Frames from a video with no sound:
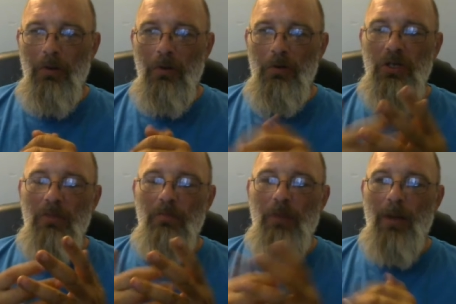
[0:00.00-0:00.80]

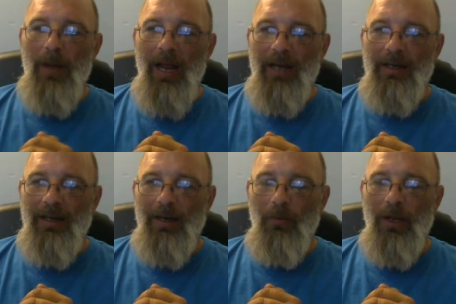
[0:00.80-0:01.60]
something popped in my head
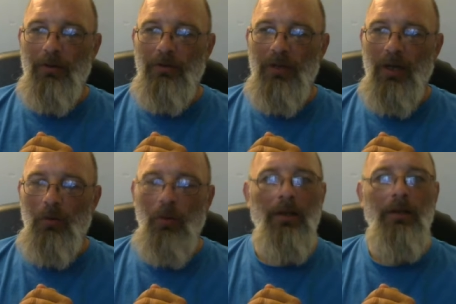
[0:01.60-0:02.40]
today while I was
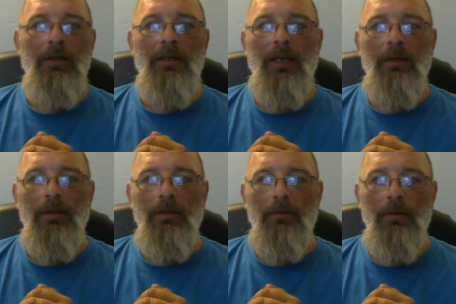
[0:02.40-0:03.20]
wheeling and
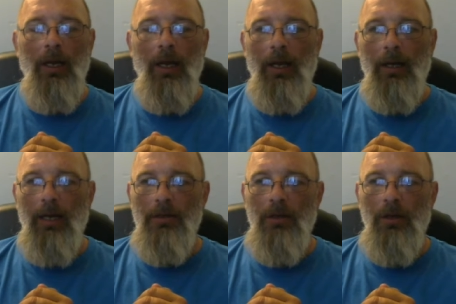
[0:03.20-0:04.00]
dealing. And
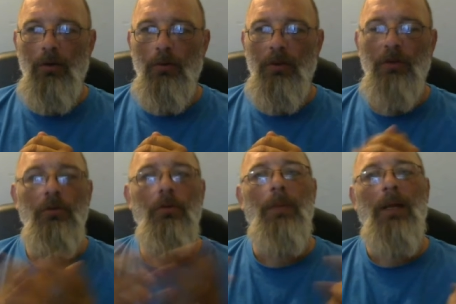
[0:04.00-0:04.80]
as you know, the
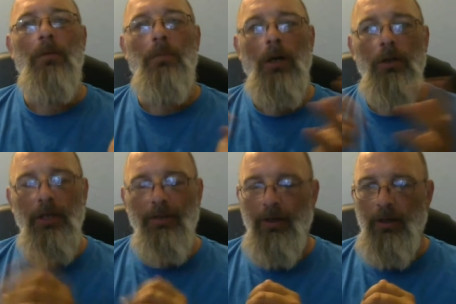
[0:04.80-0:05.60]
Studebaker project,